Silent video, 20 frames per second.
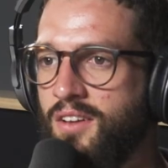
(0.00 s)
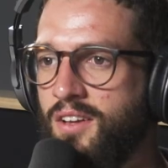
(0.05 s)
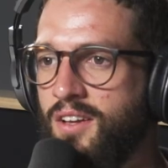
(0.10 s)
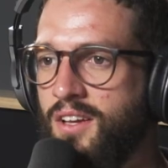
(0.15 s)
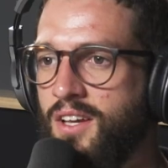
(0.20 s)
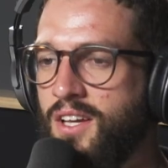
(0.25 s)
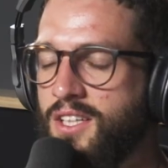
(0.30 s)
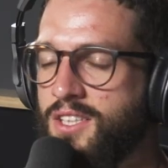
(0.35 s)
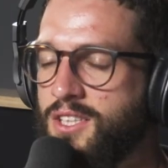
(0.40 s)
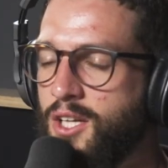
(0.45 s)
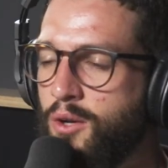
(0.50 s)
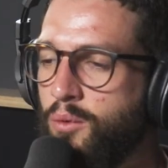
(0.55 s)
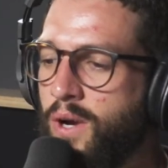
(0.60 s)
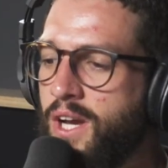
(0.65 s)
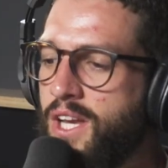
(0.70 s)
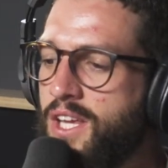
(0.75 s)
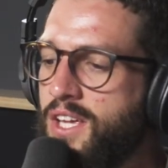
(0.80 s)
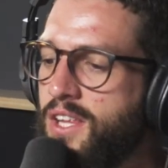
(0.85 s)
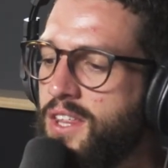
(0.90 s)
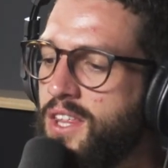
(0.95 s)
of it. So
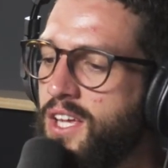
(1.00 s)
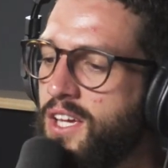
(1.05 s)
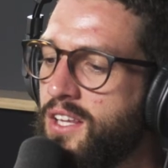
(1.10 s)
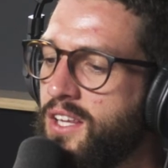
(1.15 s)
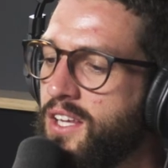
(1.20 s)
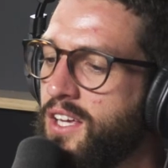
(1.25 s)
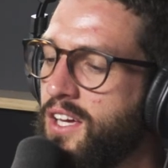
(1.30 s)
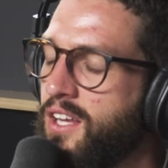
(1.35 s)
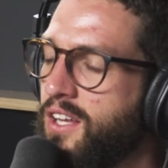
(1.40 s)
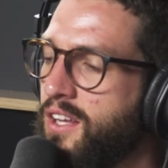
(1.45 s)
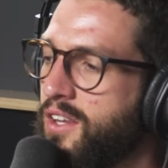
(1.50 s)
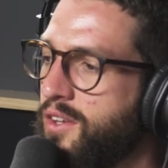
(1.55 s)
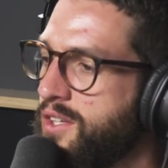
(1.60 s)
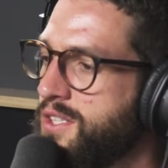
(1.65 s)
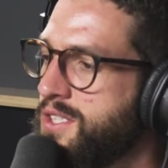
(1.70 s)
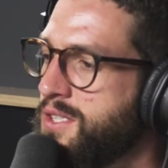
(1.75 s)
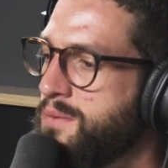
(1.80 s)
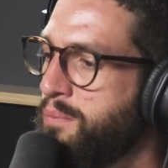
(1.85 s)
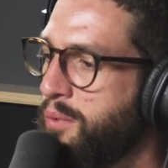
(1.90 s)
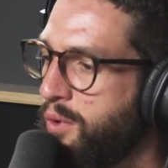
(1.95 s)
where do you think that
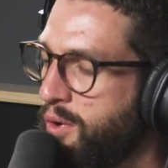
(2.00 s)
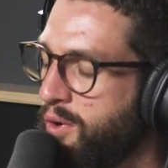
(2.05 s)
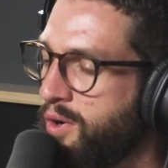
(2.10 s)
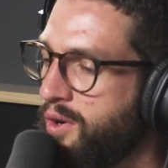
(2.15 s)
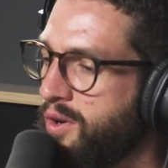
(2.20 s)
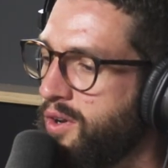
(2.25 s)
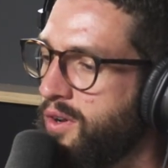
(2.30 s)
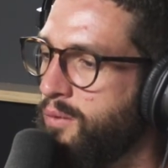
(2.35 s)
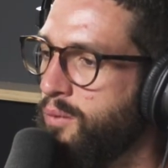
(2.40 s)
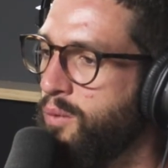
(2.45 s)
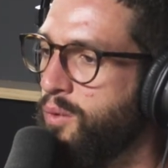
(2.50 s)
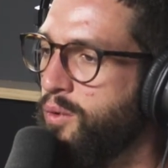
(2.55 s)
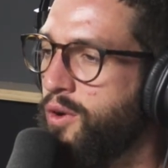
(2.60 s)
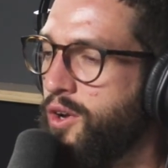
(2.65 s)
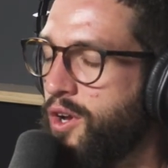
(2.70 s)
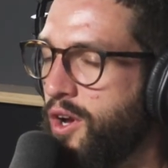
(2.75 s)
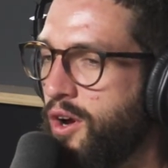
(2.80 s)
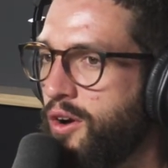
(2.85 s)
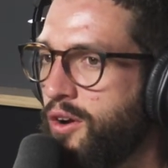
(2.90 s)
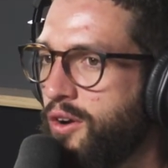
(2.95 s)
the sport will
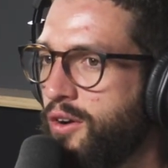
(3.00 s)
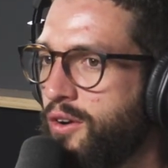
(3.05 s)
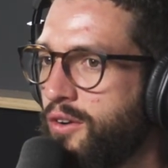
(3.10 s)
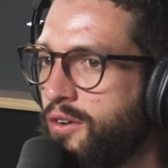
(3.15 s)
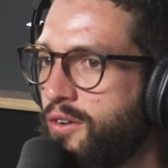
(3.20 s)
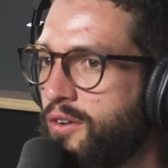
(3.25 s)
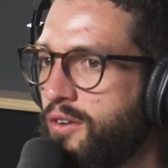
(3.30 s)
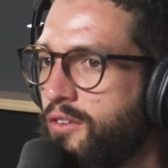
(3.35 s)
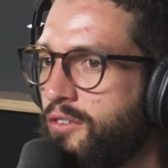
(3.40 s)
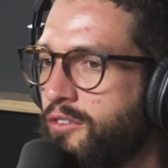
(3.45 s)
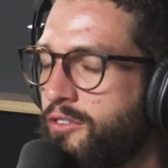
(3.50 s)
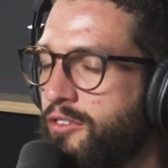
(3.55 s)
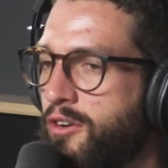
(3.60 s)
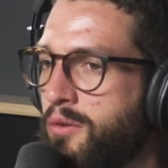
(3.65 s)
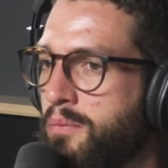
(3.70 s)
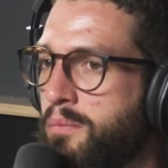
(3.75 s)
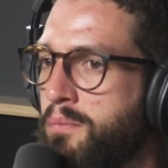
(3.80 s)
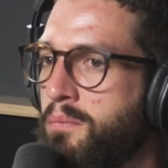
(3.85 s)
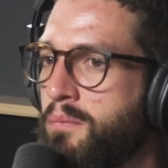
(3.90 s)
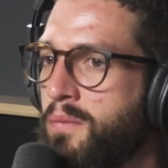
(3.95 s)
go
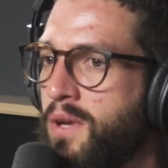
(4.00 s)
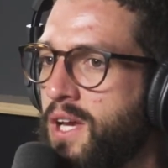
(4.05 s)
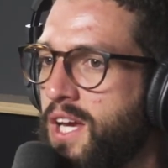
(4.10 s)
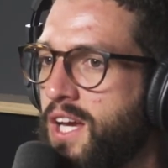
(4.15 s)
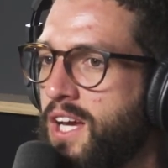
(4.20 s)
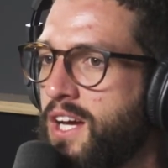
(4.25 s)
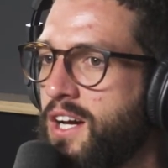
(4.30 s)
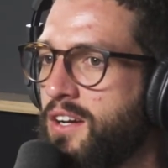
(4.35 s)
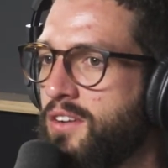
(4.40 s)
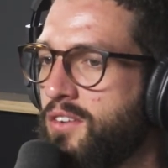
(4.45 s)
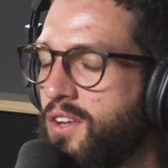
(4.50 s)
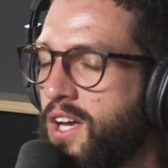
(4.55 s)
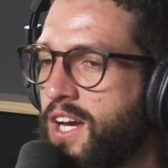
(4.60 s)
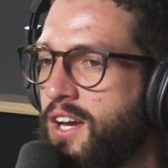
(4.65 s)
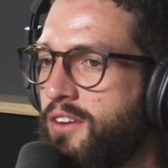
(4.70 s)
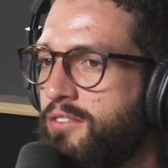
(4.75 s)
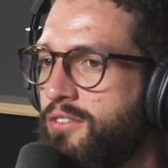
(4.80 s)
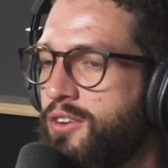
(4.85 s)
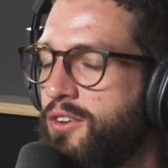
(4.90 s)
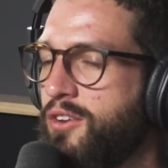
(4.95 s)
from here?
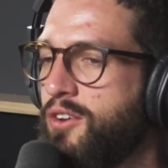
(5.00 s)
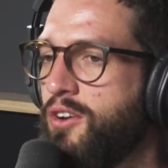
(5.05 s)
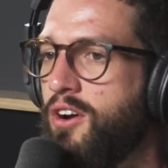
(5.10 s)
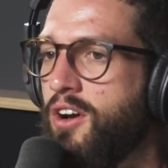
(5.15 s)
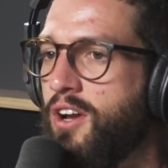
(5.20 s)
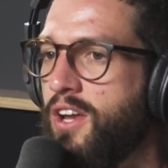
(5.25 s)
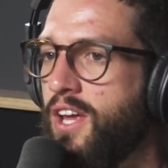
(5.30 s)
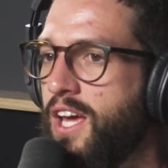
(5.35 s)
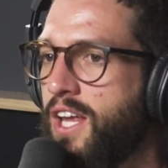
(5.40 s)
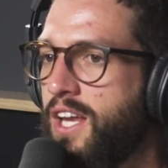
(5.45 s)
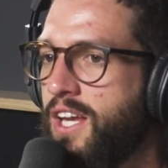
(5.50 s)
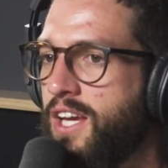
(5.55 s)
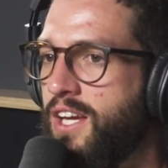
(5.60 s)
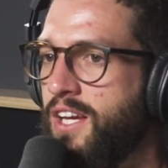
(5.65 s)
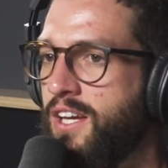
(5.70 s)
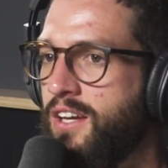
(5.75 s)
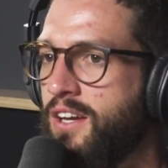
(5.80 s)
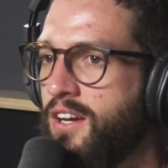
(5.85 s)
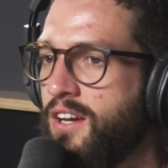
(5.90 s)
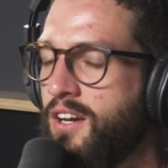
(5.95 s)
Like, have you got
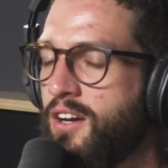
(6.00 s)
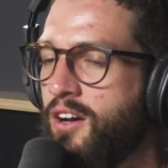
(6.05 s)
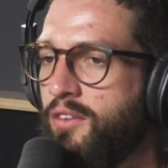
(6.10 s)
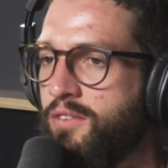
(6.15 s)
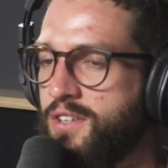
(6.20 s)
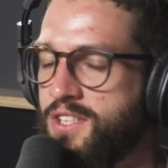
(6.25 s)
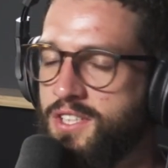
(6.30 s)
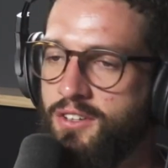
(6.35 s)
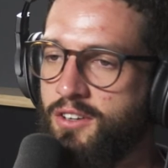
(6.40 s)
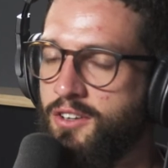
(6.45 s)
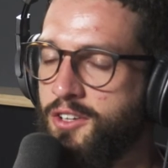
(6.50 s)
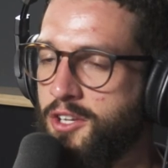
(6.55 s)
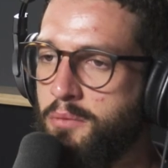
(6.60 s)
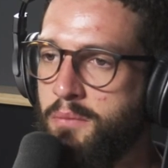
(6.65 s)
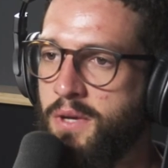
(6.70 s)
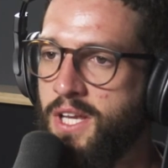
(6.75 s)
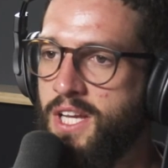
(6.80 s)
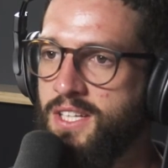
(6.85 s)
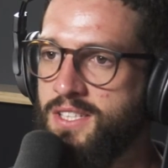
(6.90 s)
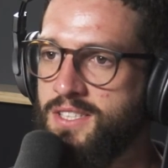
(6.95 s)
any, obviously you're on
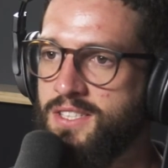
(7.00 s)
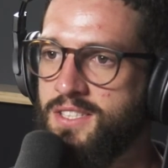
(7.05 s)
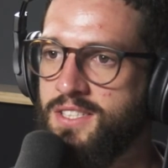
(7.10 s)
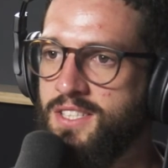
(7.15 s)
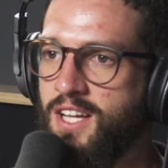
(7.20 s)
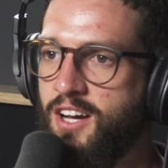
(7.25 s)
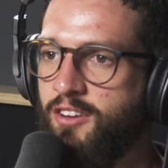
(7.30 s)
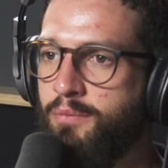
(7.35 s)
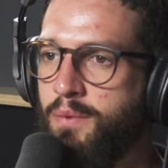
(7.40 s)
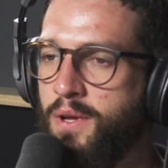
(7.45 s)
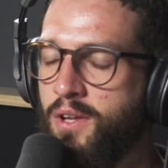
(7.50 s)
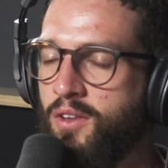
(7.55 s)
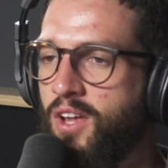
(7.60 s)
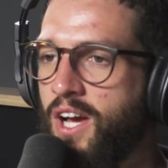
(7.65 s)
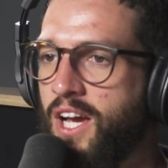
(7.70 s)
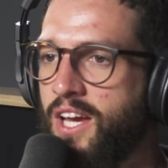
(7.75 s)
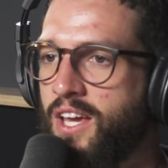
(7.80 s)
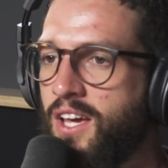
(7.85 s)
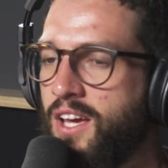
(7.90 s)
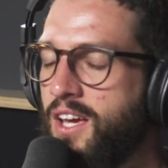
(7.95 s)
committees and stuff,
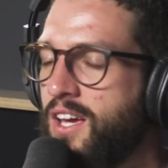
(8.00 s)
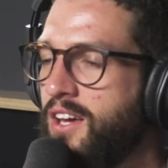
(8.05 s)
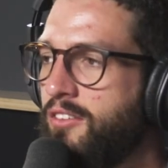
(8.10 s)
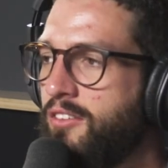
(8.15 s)
but like